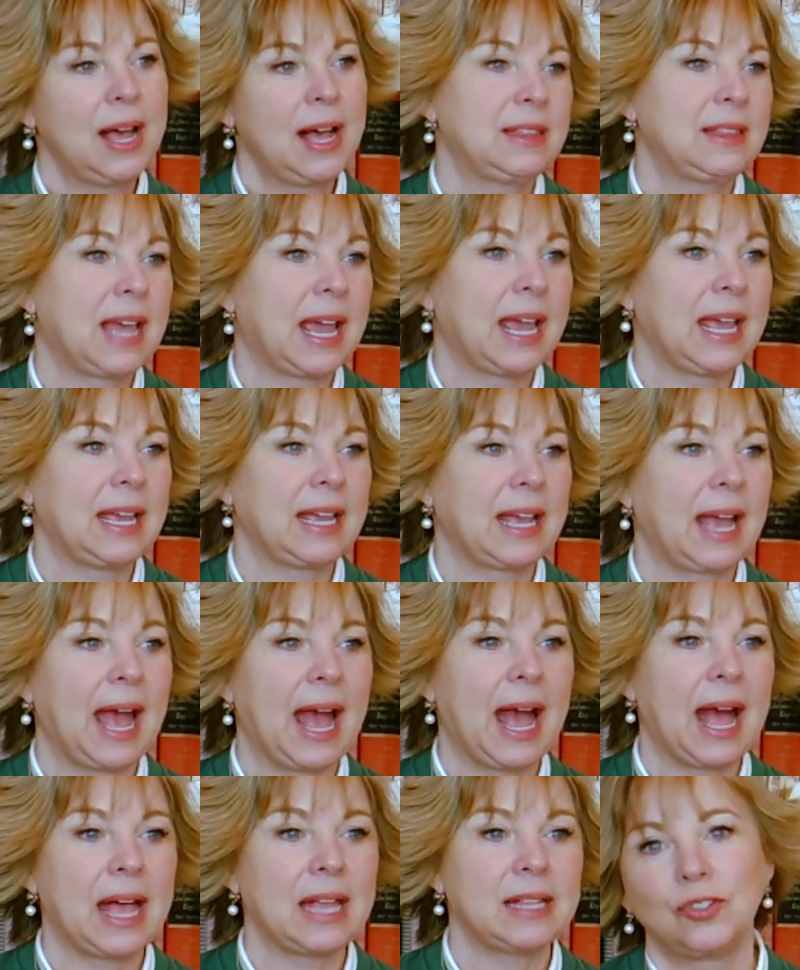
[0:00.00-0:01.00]
They
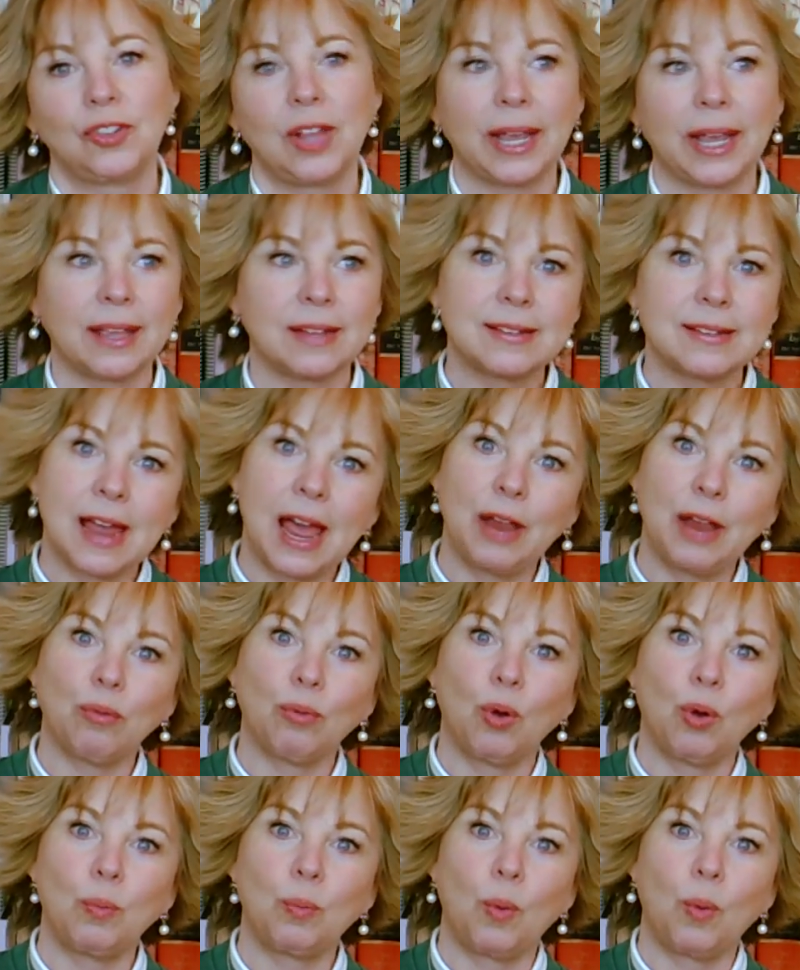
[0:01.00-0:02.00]
had like a
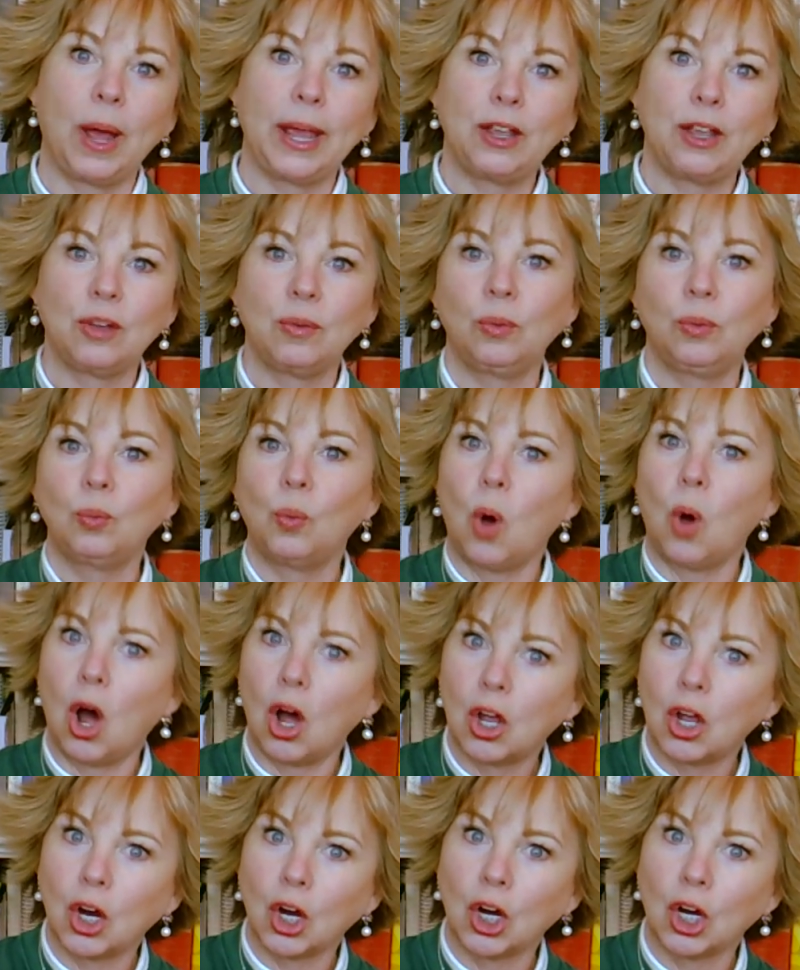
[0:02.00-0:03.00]
tightrope
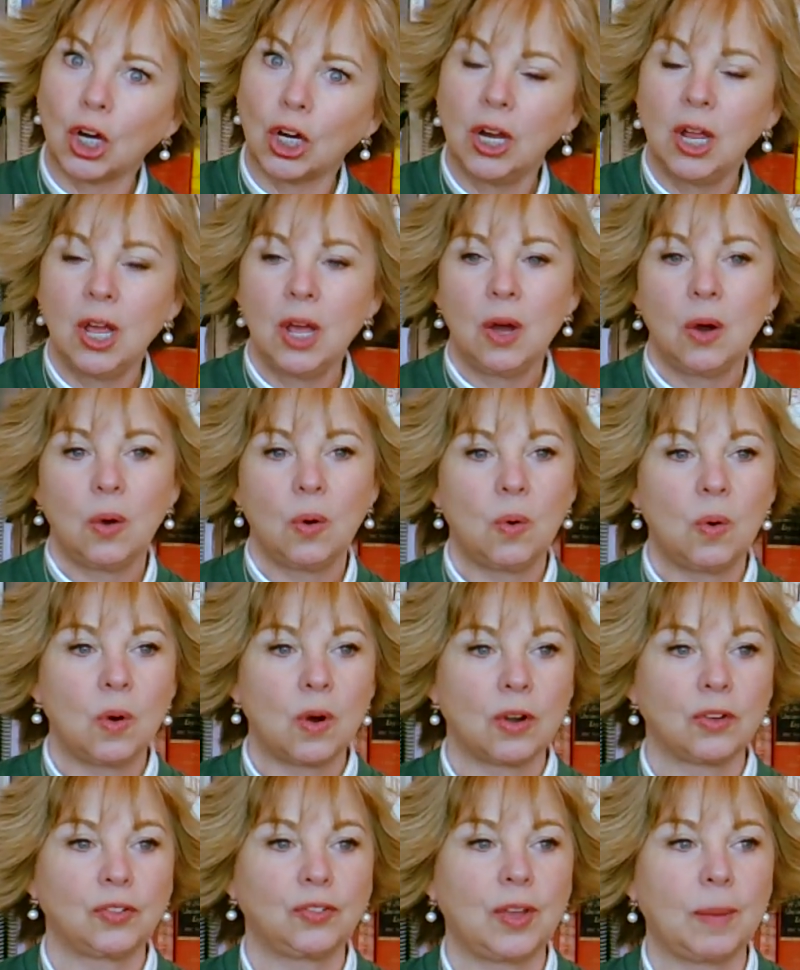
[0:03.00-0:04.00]
walker
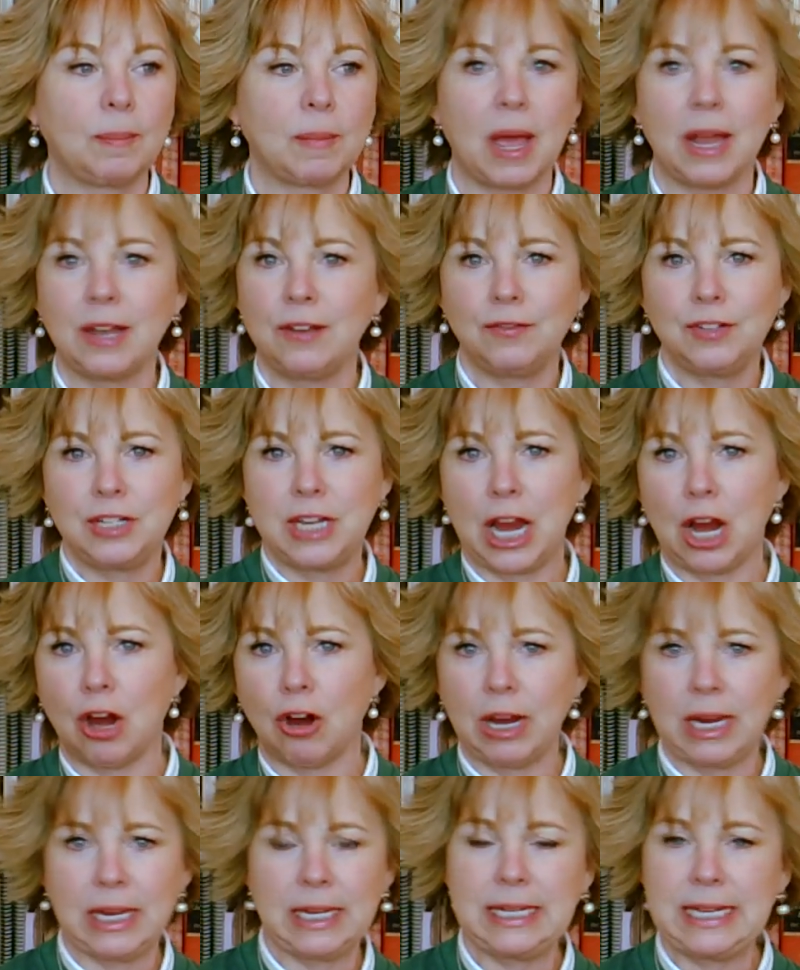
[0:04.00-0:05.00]
or some kind of
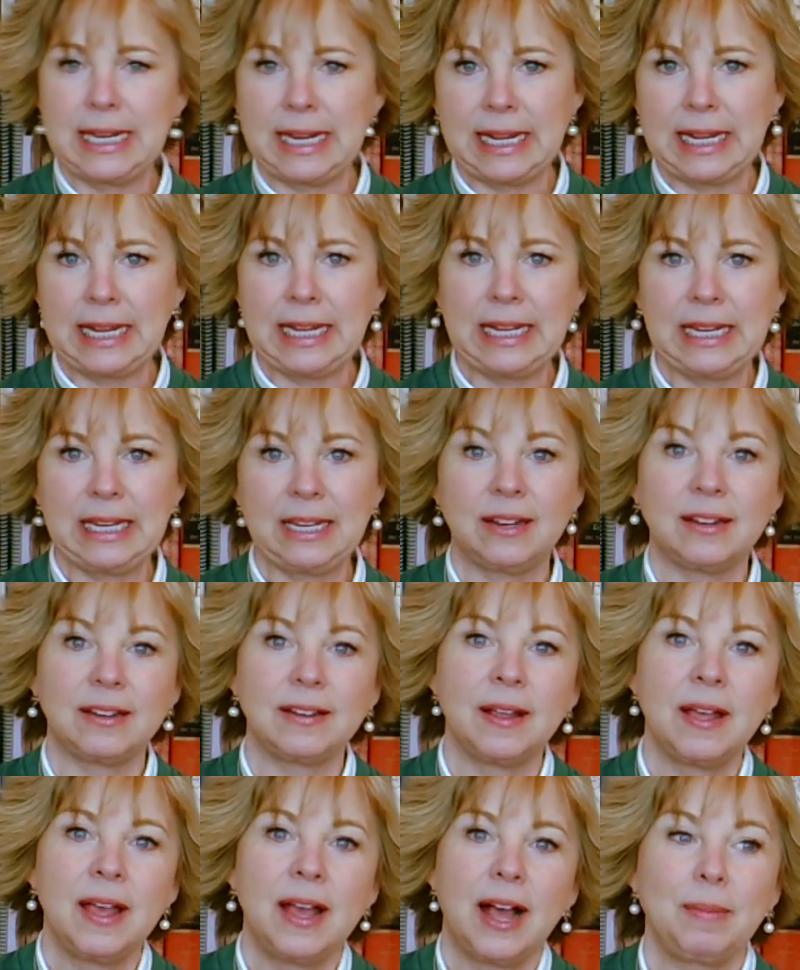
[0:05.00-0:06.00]
daring deed,
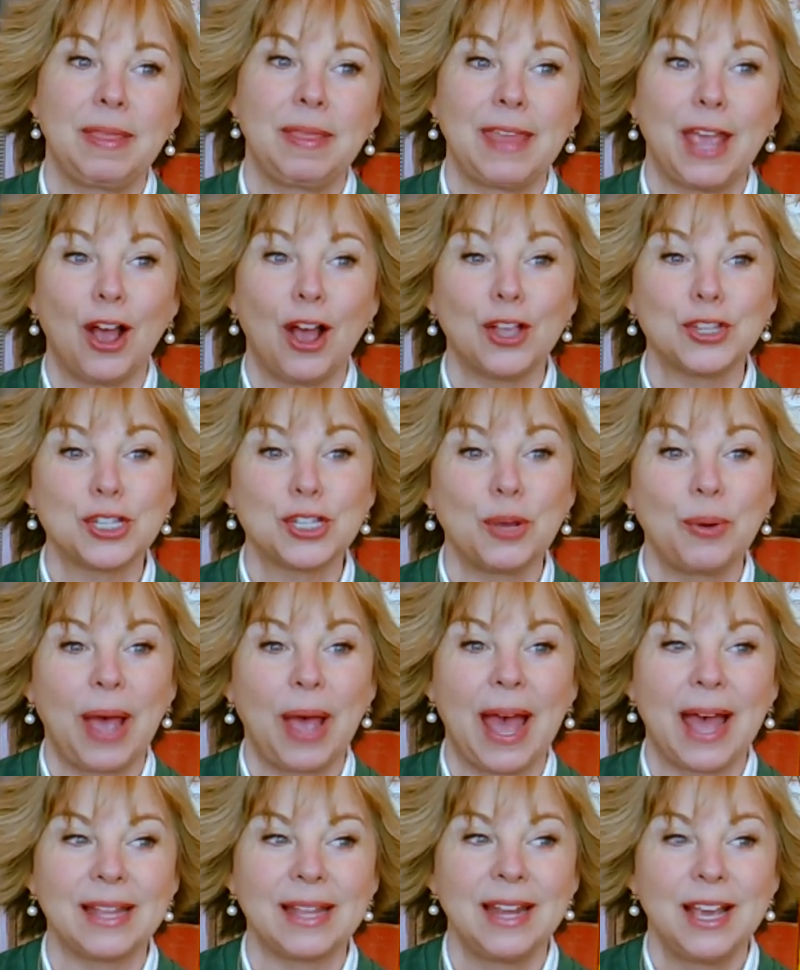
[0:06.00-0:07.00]
and they also
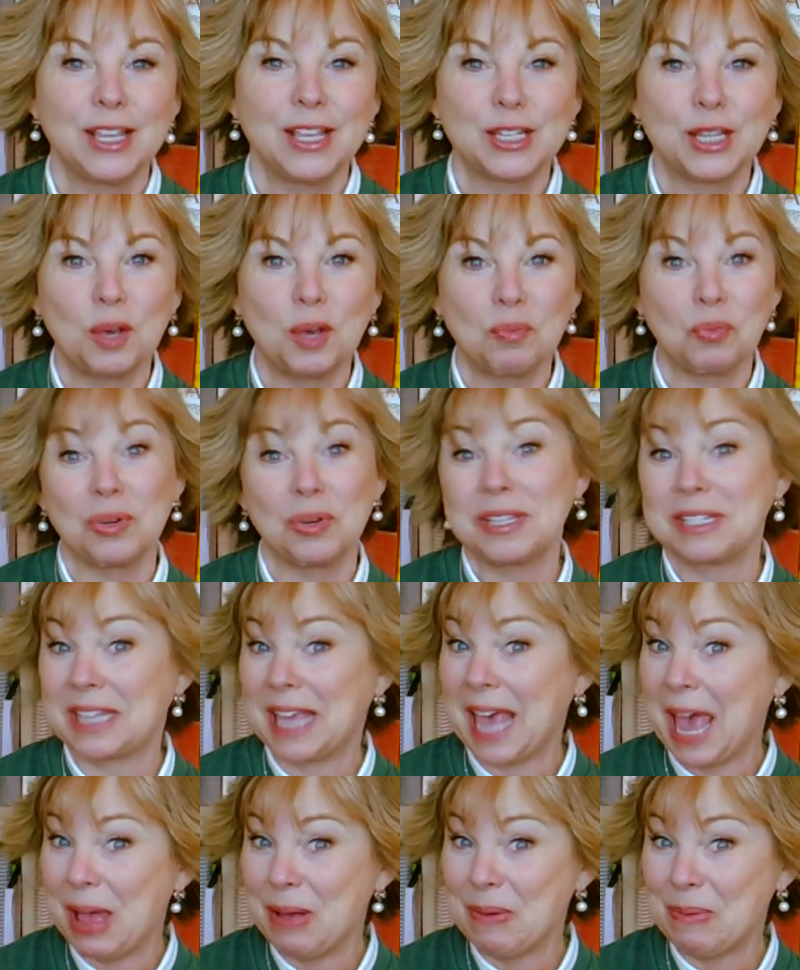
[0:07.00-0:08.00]
had some
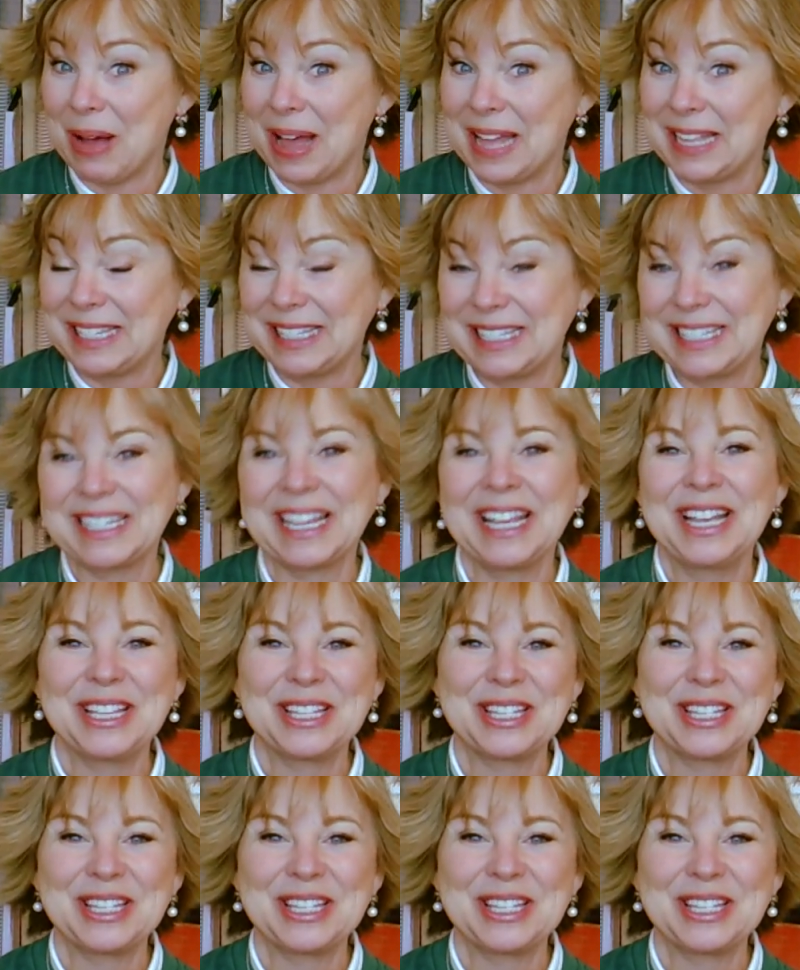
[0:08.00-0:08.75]
risque ones.